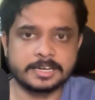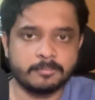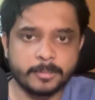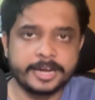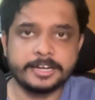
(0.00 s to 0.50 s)

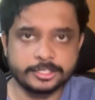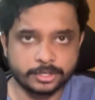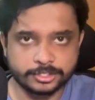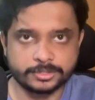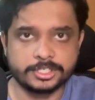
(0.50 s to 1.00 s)
combined is
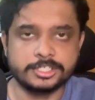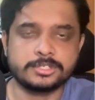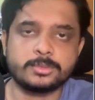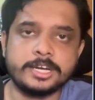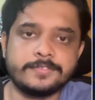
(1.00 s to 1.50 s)
also
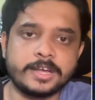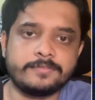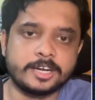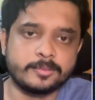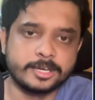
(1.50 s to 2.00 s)
just
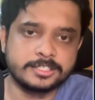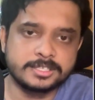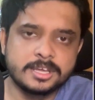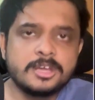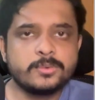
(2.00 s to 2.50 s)
25 terabytes,